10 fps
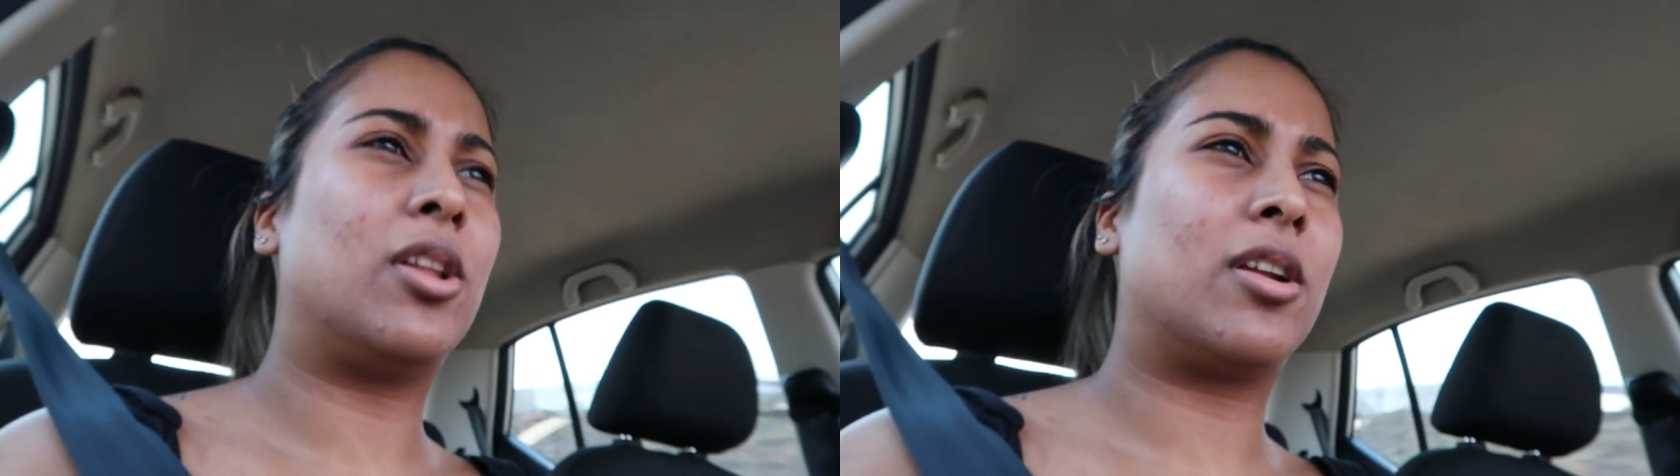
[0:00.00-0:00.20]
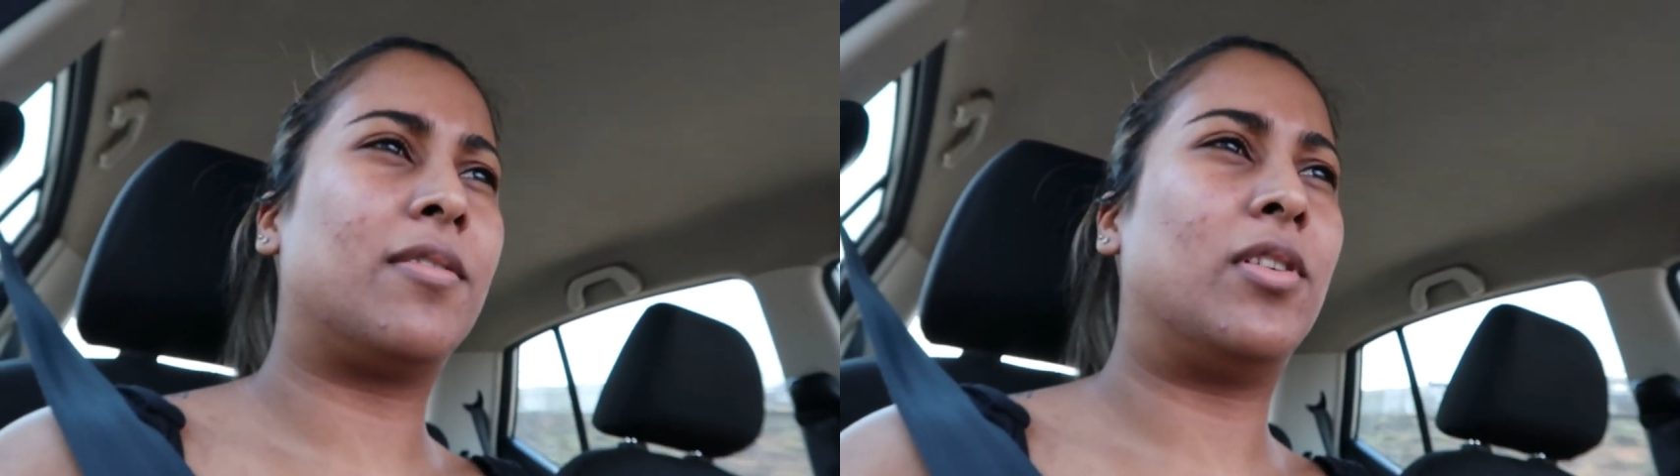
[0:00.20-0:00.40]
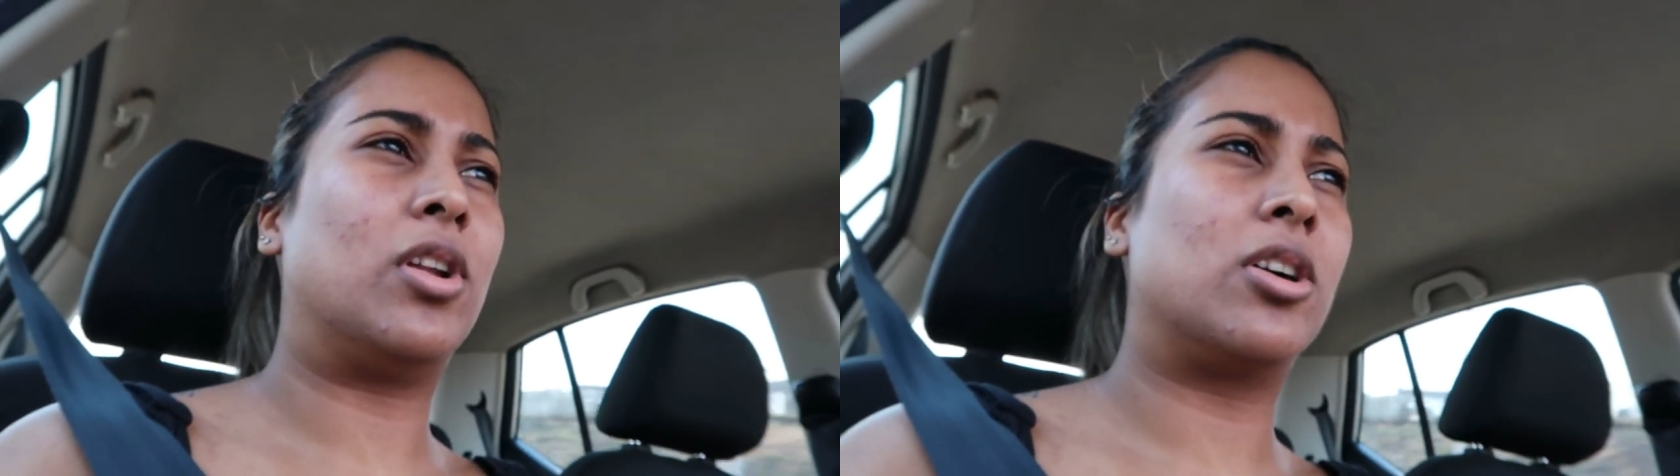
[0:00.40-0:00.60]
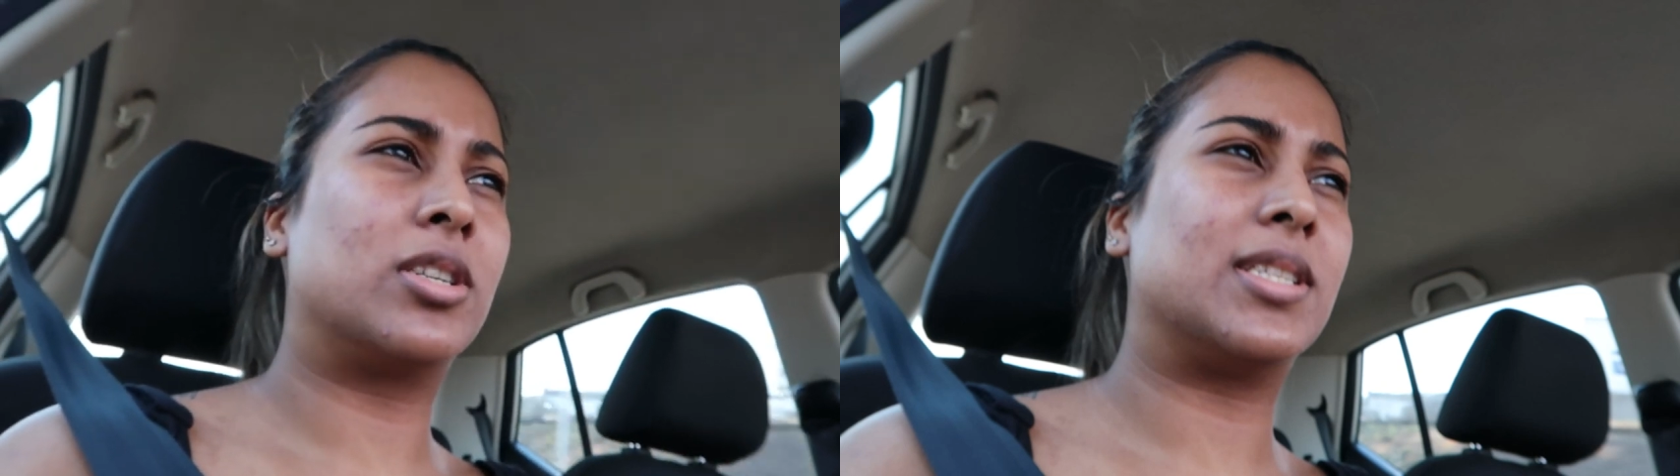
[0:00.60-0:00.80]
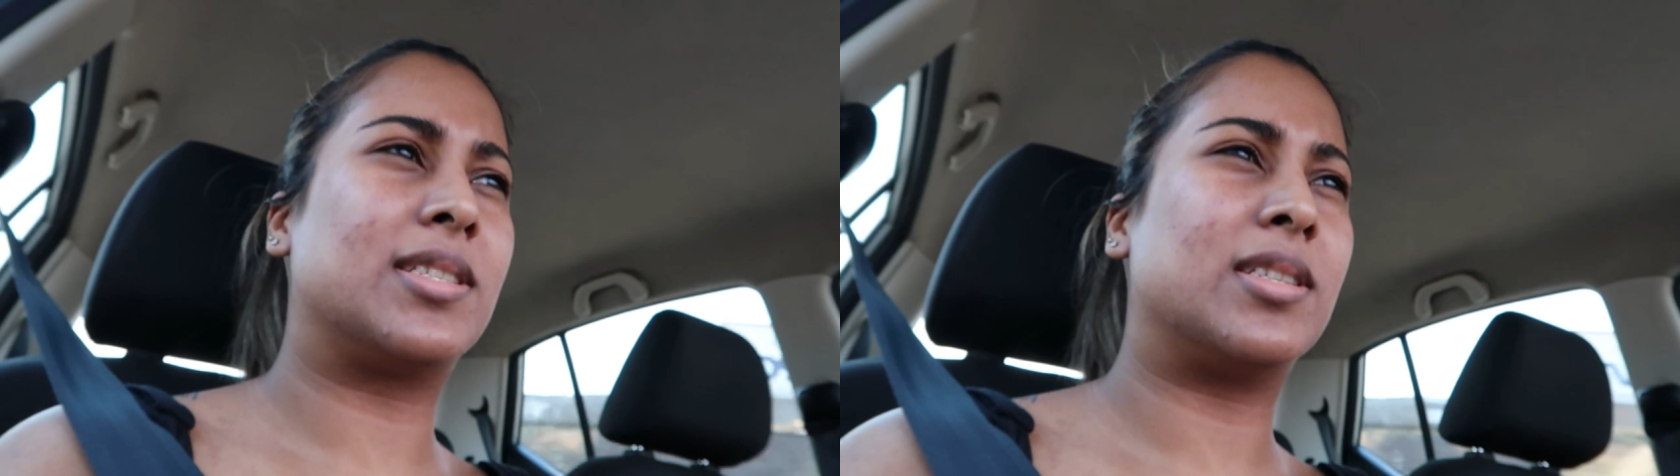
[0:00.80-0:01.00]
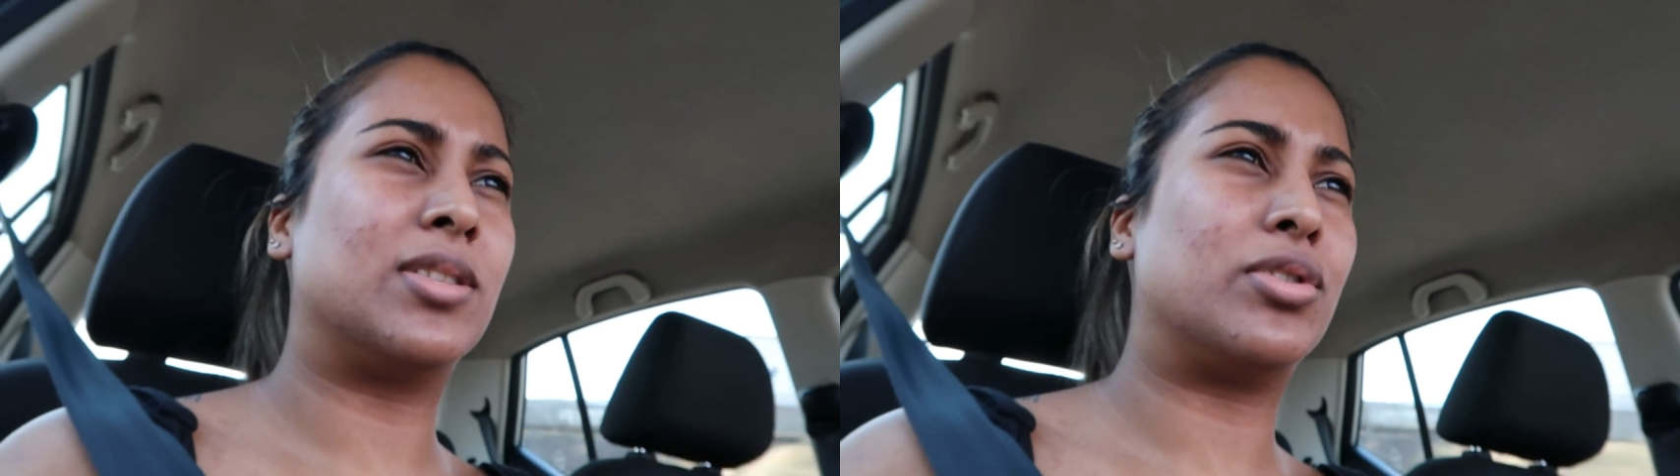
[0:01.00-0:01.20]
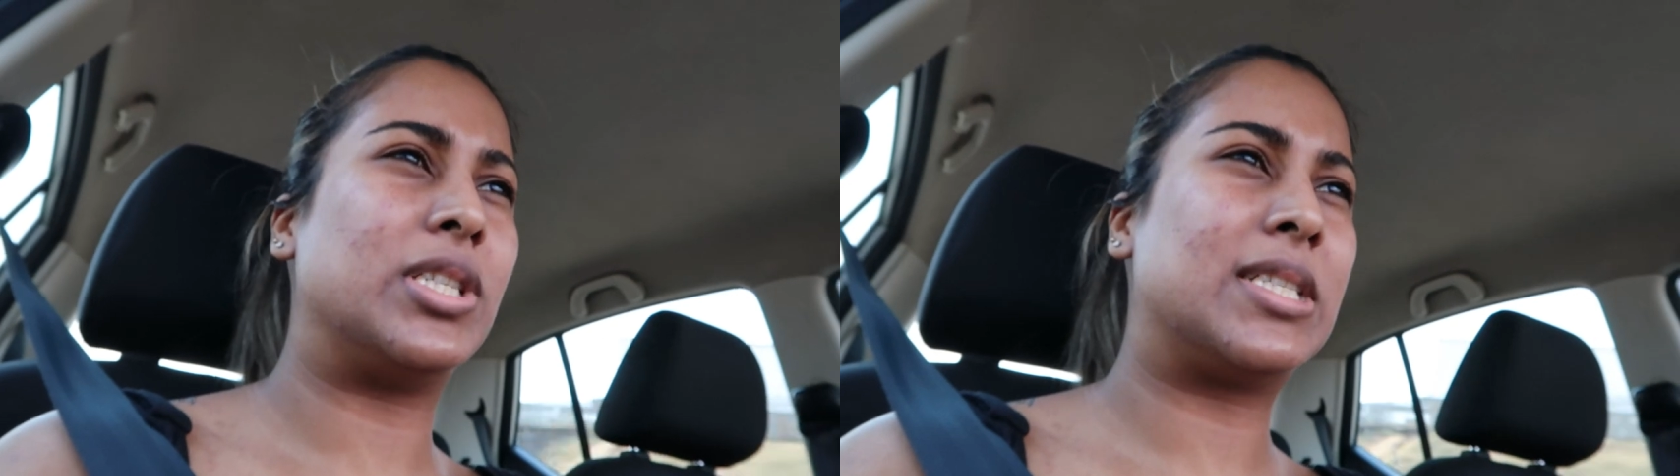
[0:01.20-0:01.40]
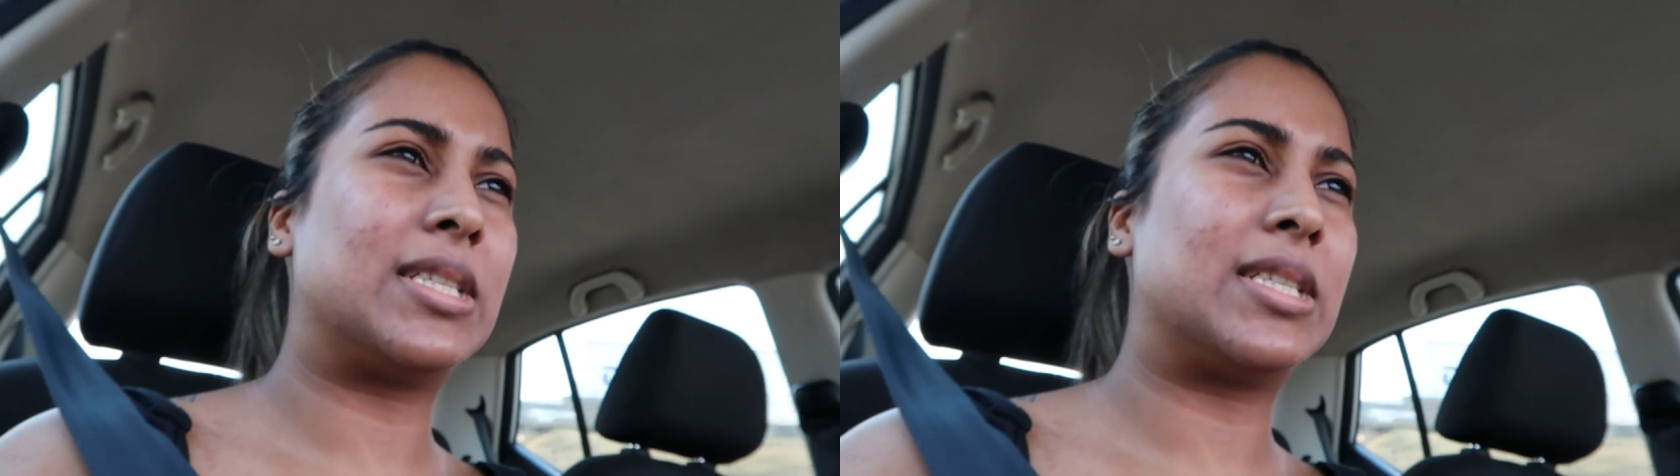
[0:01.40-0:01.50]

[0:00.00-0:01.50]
a lot of long distance